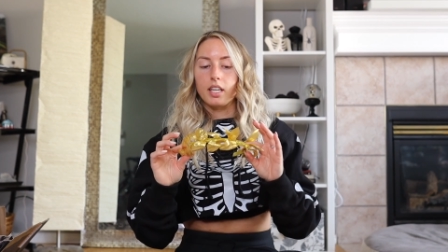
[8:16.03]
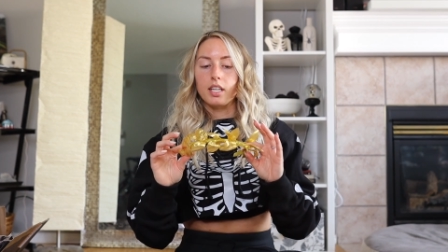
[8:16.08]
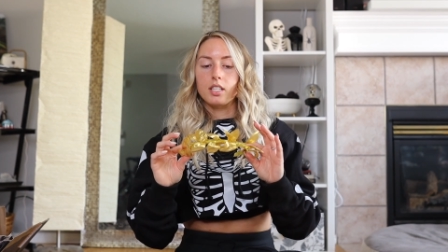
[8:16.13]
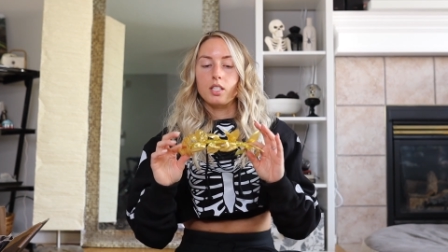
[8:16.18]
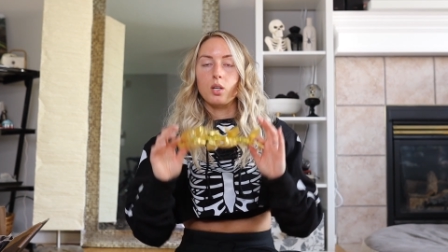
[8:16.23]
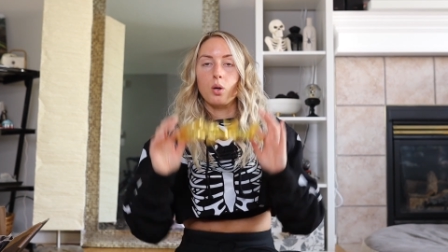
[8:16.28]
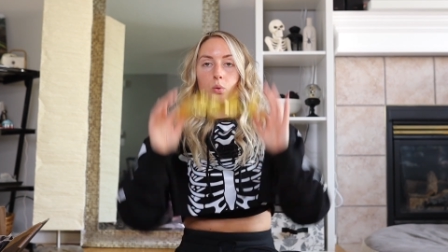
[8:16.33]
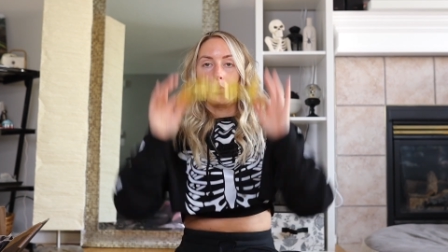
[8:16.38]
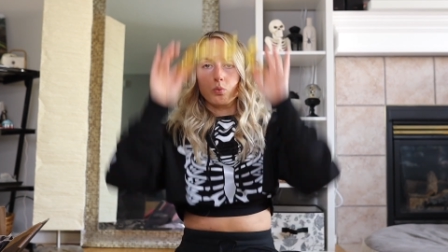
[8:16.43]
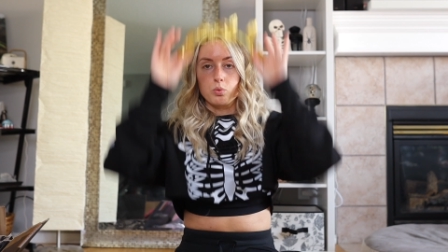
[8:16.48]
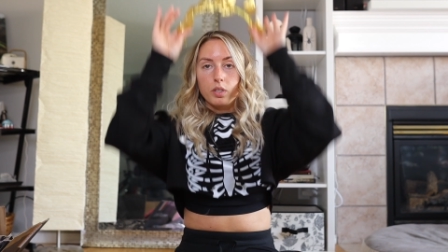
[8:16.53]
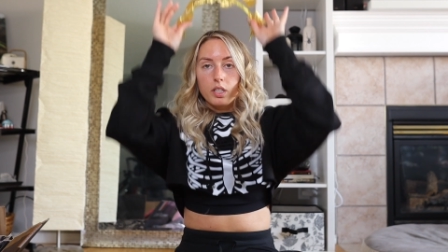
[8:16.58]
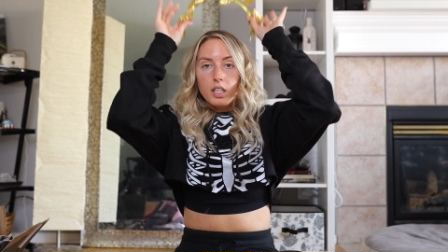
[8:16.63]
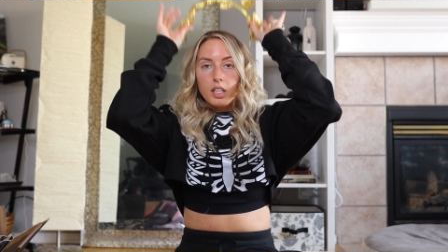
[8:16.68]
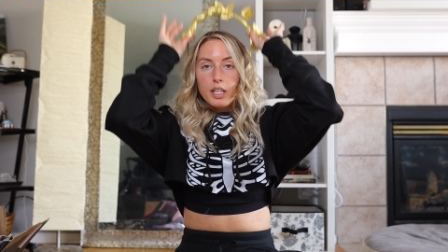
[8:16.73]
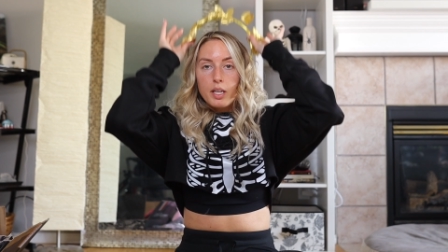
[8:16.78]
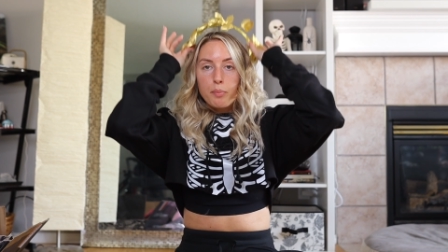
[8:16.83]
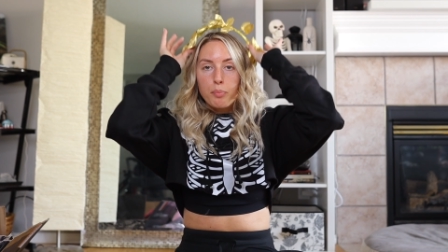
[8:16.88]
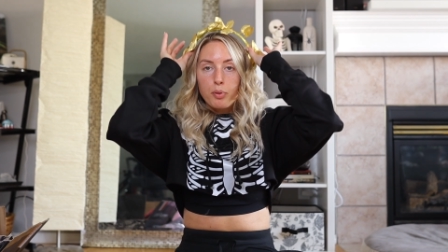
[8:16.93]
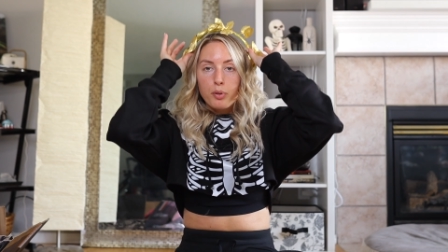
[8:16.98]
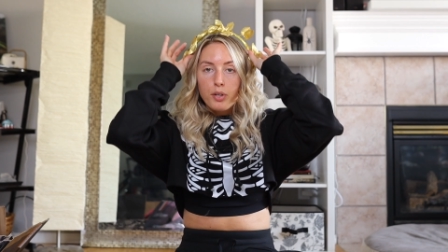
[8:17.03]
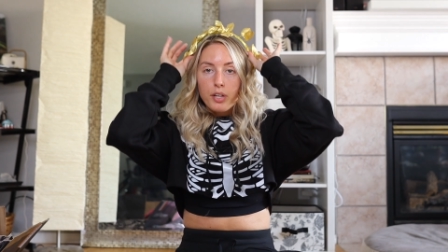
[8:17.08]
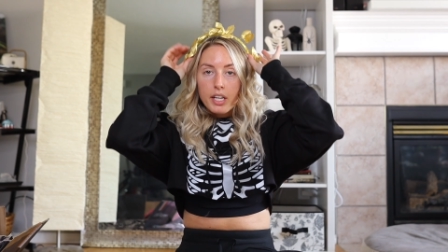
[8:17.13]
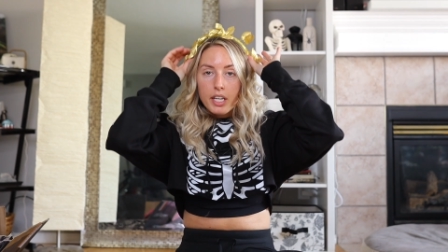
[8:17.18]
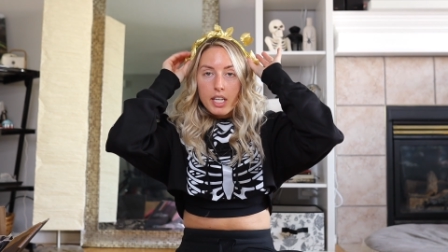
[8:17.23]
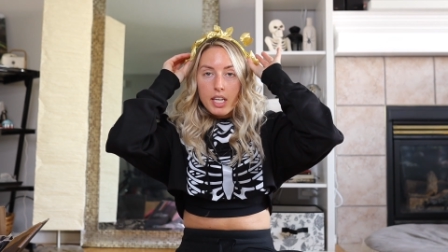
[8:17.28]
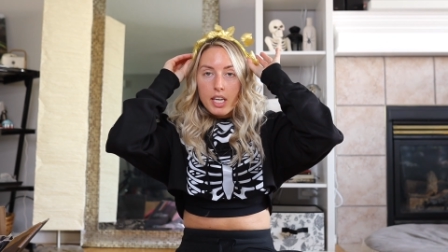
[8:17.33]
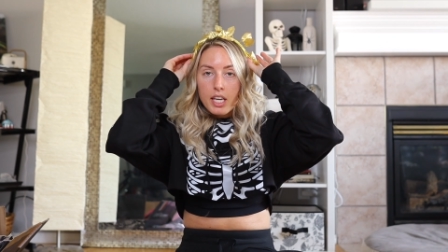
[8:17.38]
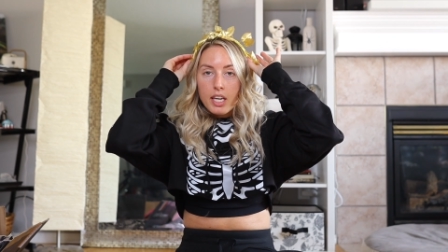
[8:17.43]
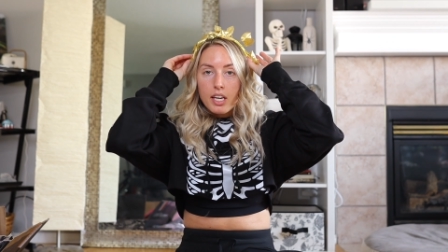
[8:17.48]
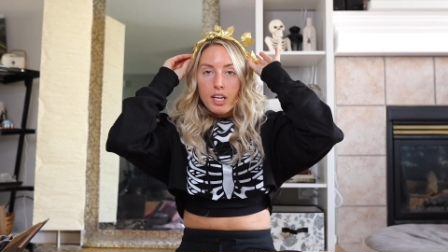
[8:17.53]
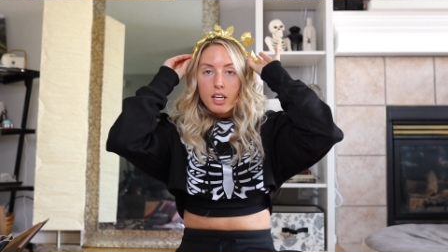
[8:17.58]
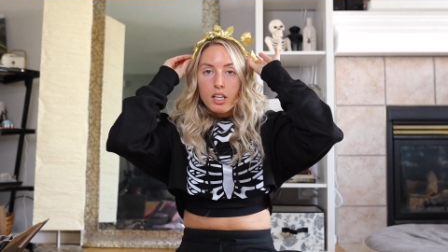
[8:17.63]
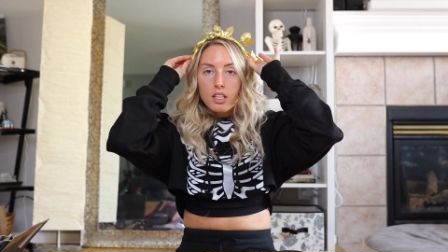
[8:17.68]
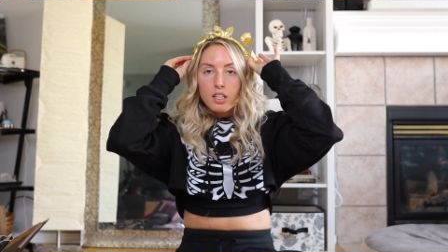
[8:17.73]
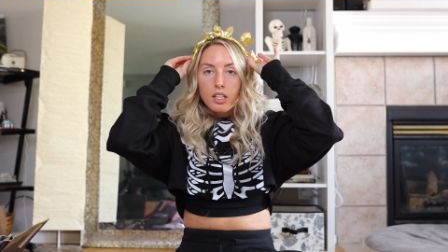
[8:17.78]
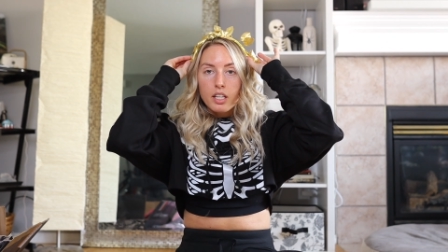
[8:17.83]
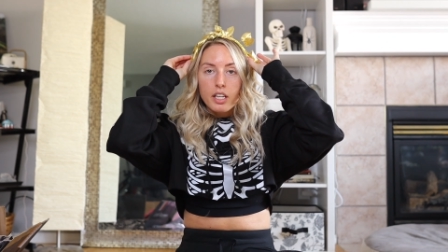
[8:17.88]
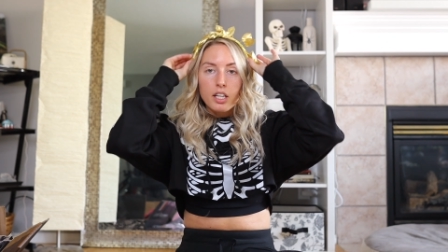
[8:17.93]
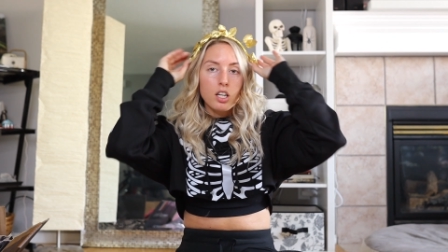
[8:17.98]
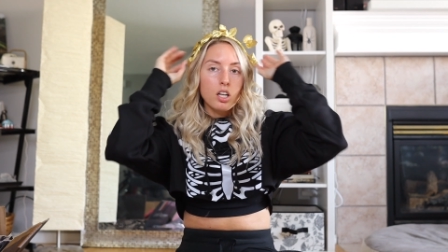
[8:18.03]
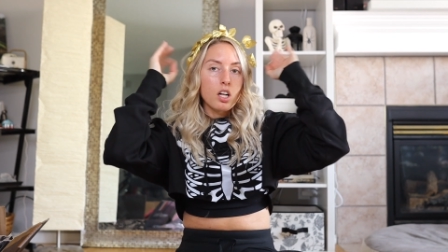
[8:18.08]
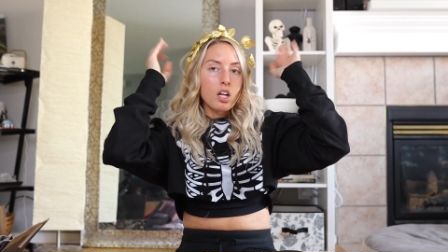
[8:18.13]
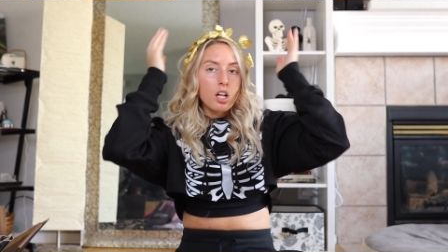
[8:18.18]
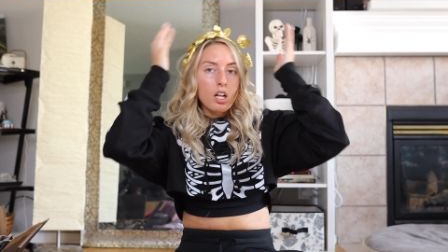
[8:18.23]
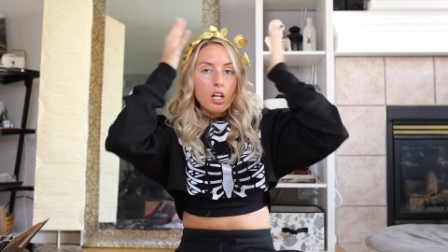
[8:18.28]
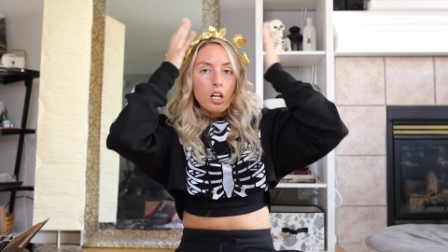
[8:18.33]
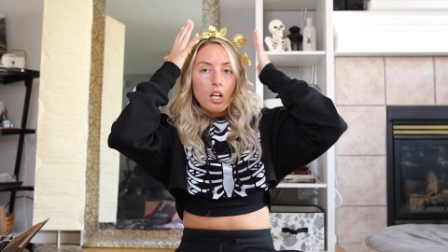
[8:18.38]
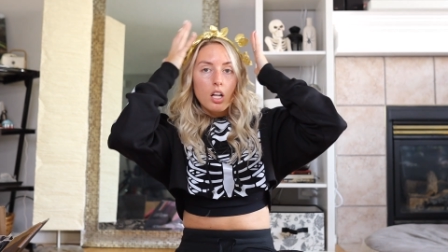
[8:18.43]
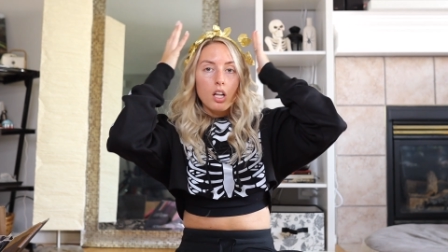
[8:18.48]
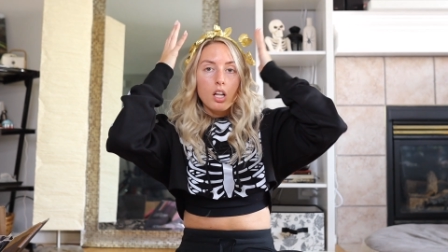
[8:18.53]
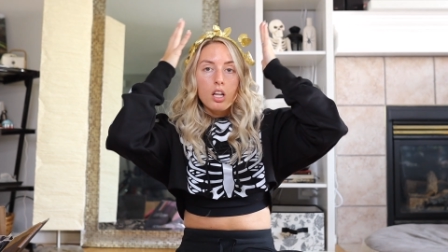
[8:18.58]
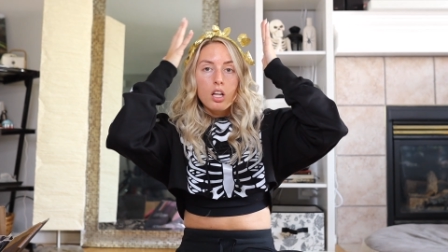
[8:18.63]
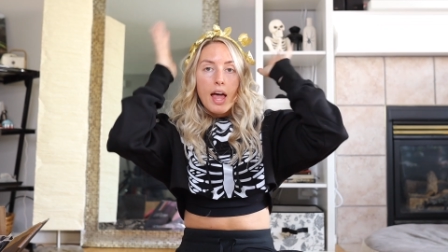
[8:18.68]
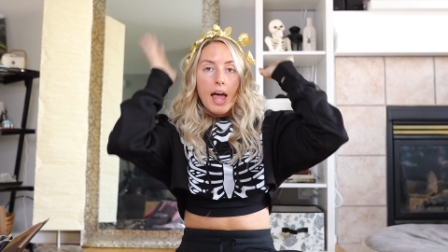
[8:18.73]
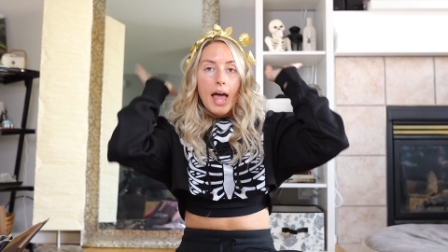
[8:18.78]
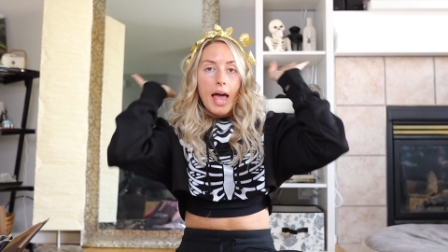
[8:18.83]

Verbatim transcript: this really pretty little